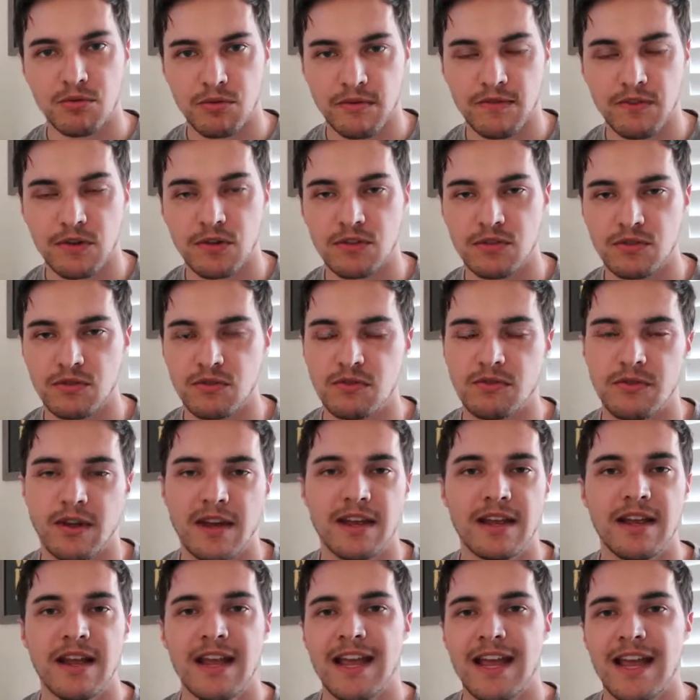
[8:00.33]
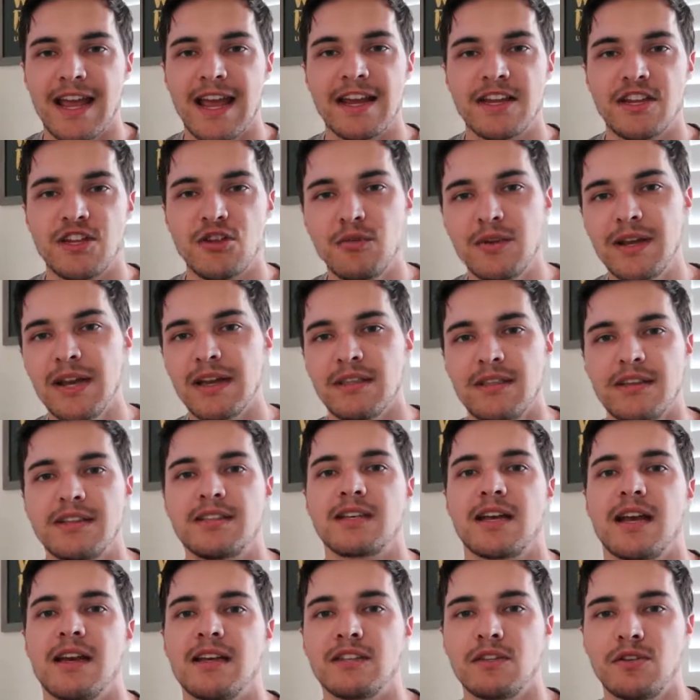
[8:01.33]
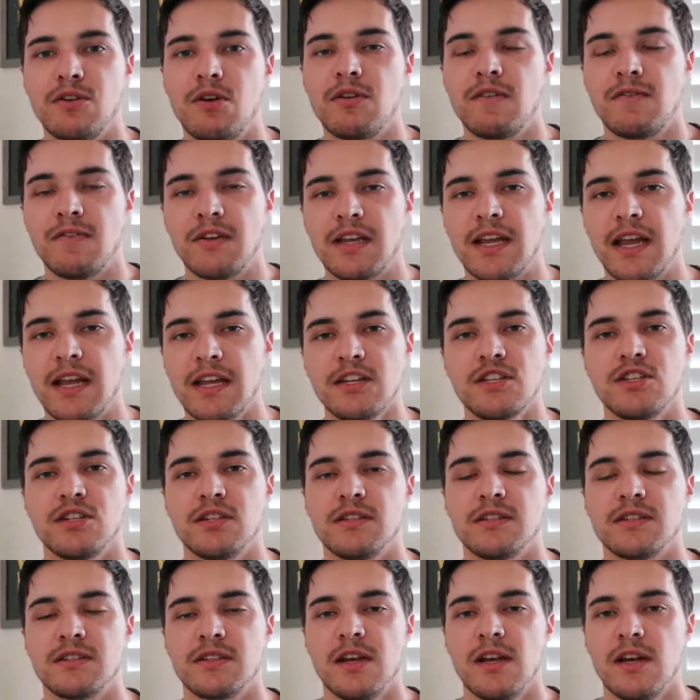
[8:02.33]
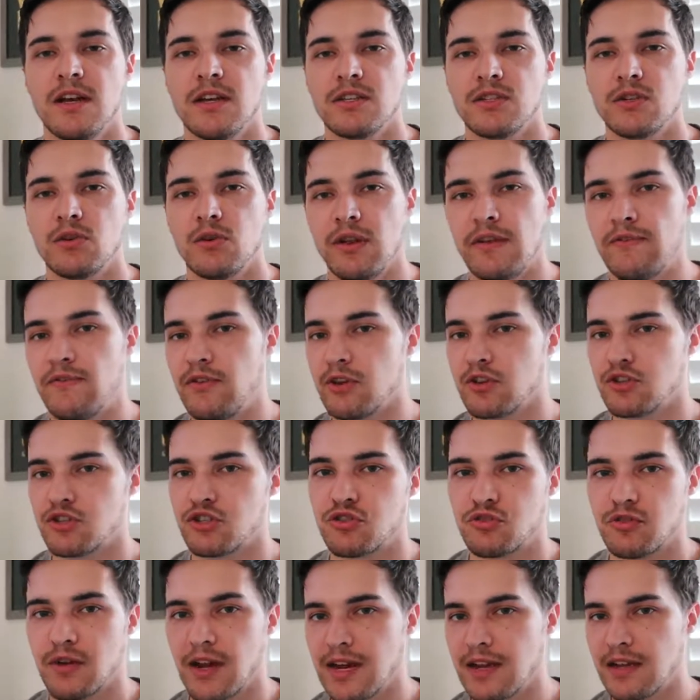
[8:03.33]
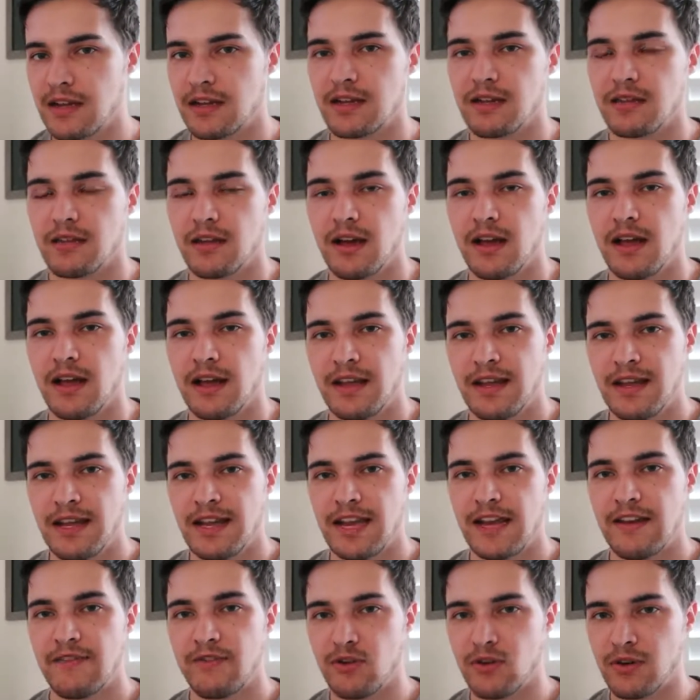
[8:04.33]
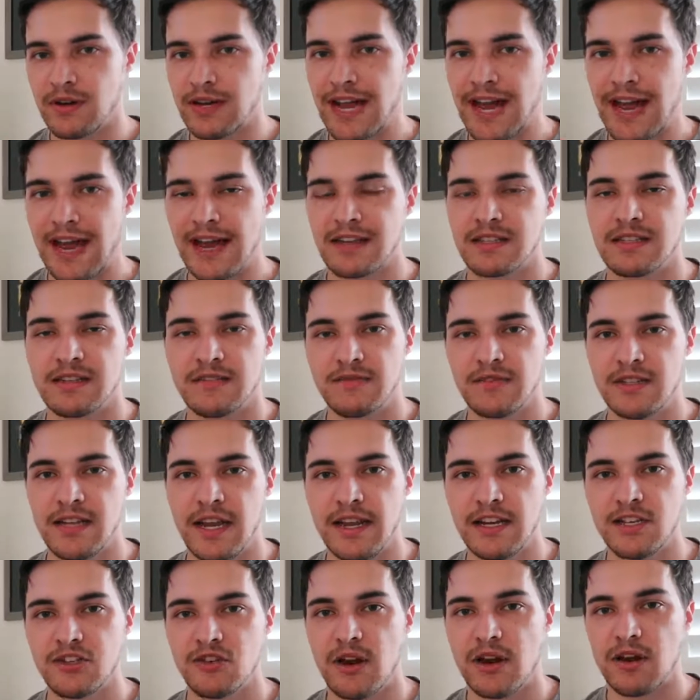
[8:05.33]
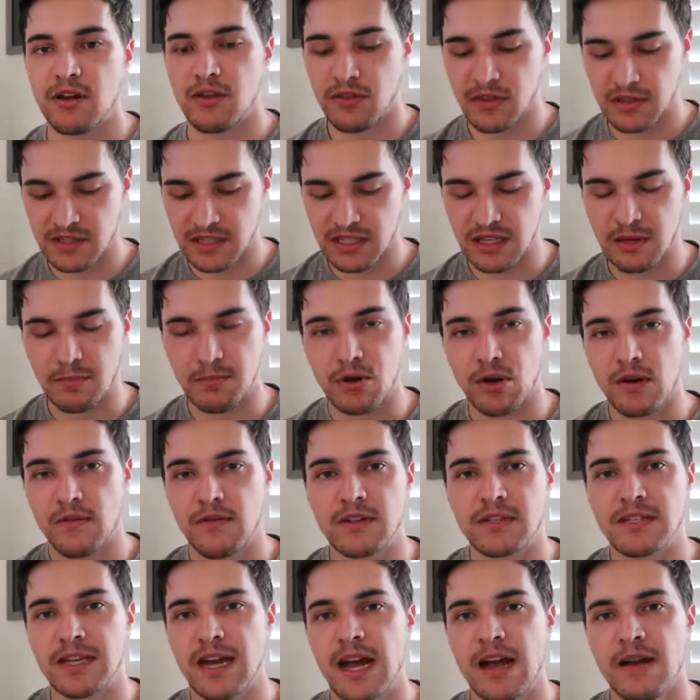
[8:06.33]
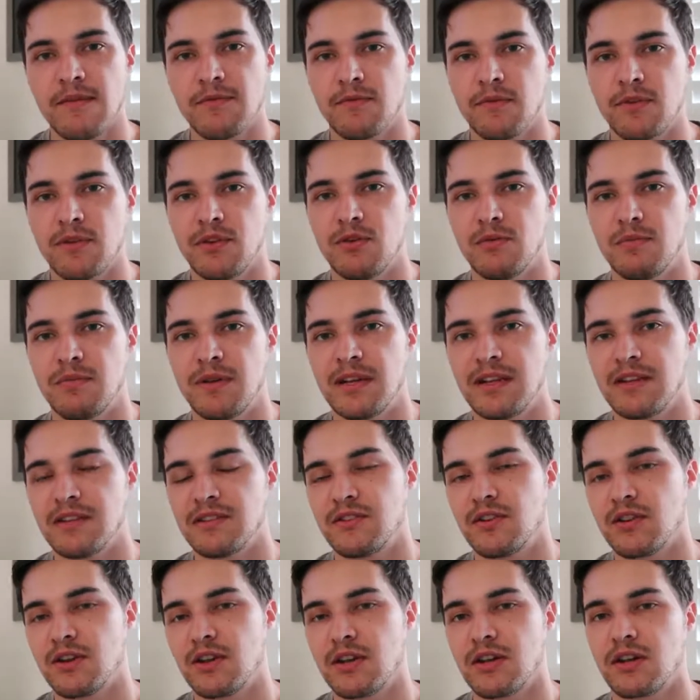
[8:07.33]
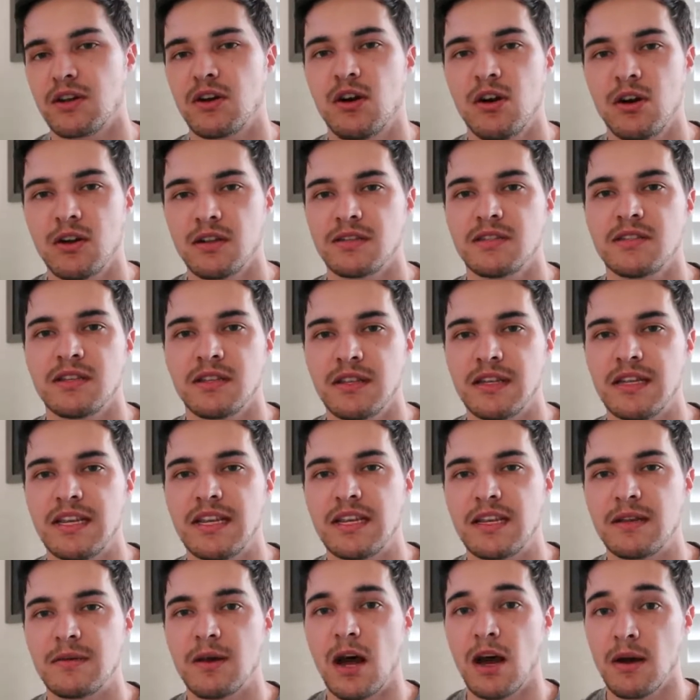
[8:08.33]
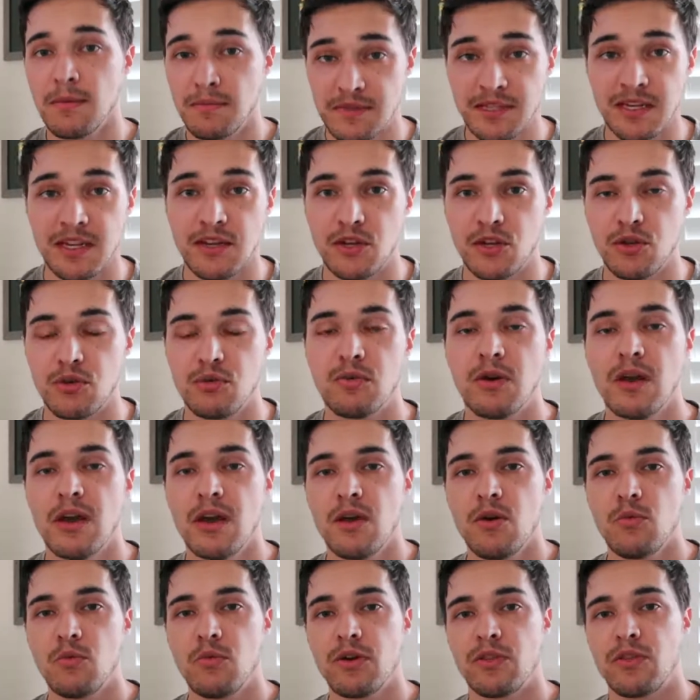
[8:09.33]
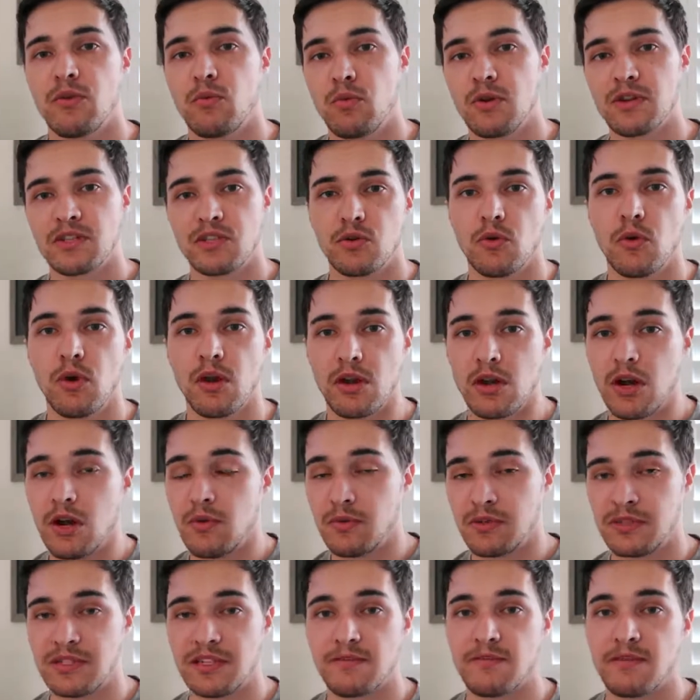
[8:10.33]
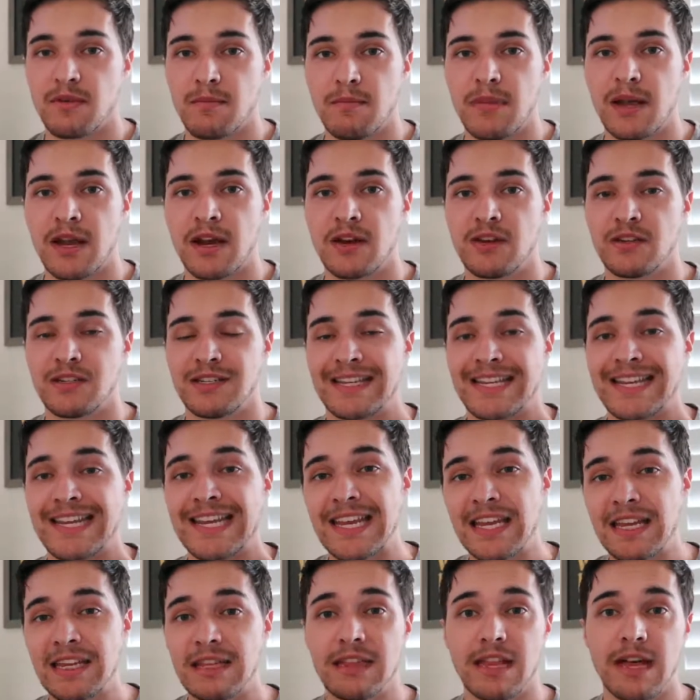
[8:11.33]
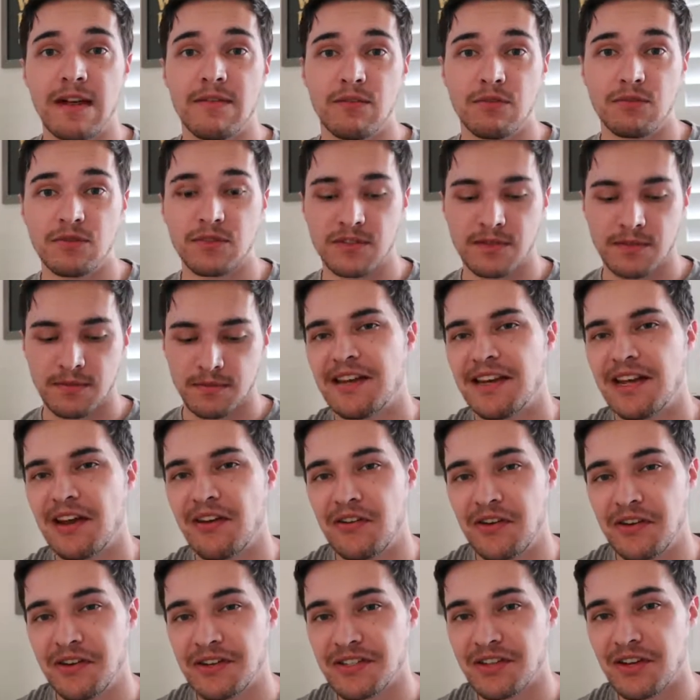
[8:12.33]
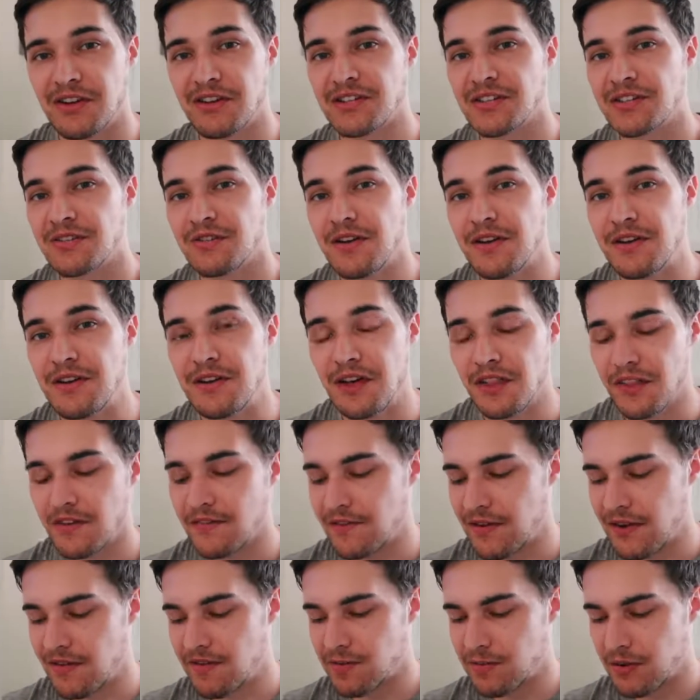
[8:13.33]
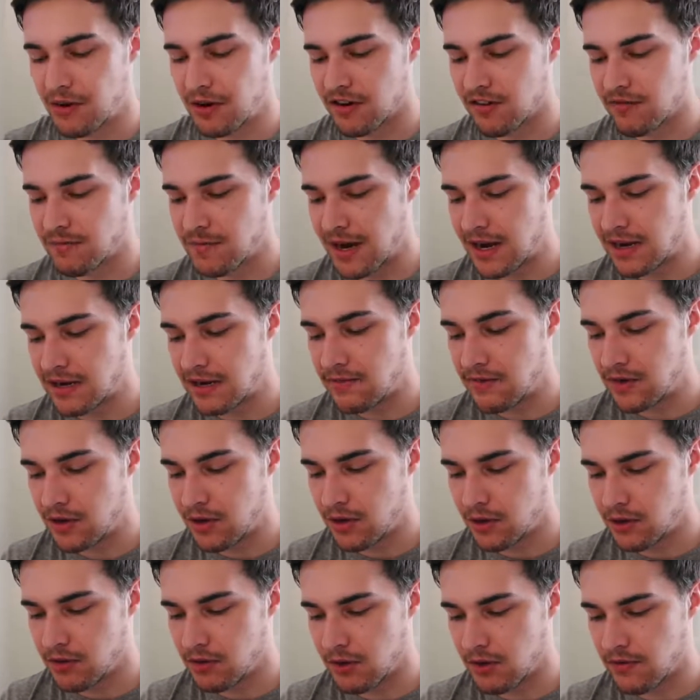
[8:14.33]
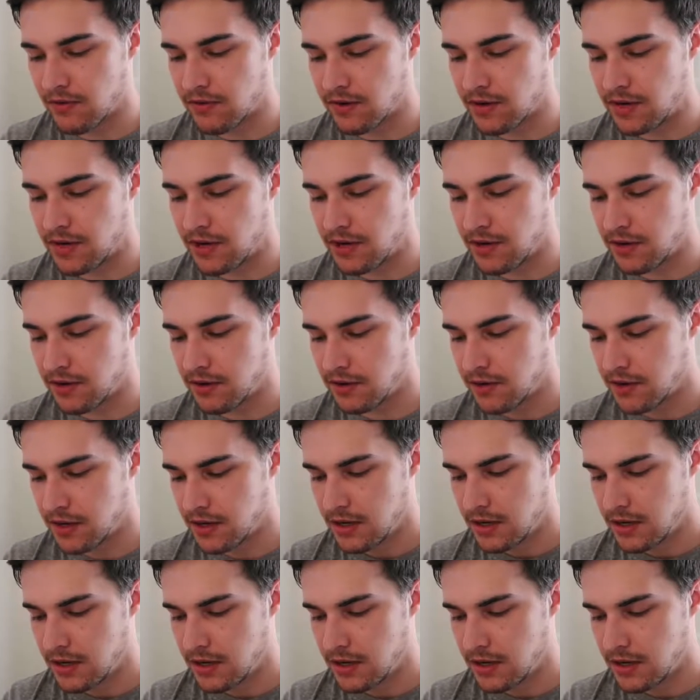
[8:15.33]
reversal, right? And you get these kinds of notifications. So if you're trading a lot, if you're an active day trader, this is the perfect app for you because they're gonna constantly update you with what's going on with different pairs and key levels. Now, here's also another favorite part of mine. If you go over here,